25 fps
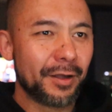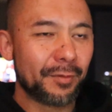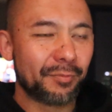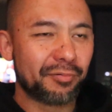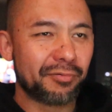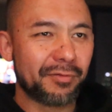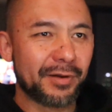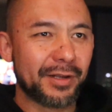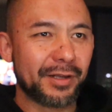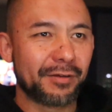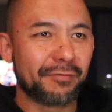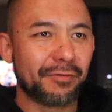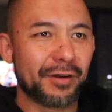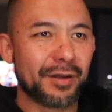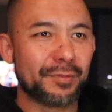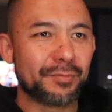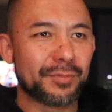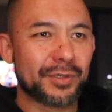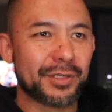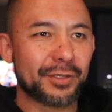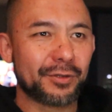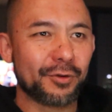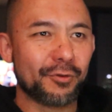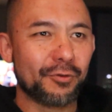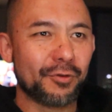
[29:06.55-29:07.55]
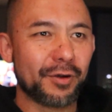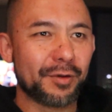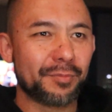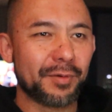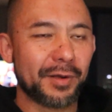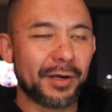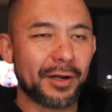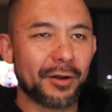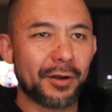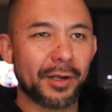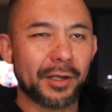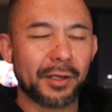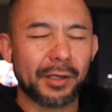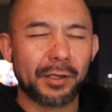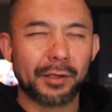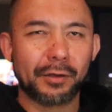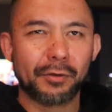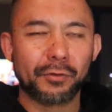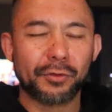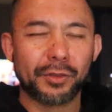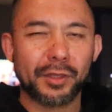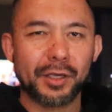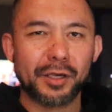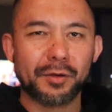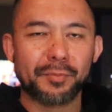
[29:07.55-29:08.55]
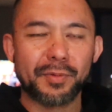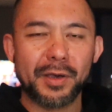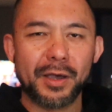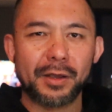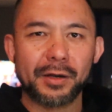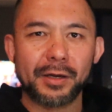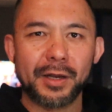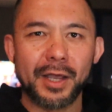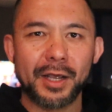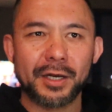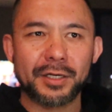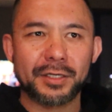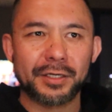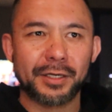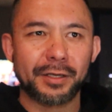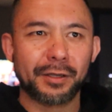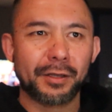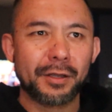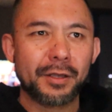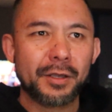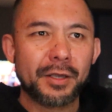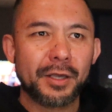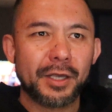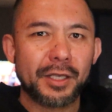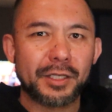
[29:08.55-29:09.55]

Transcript: pretty grim story, but like you think about it, actually,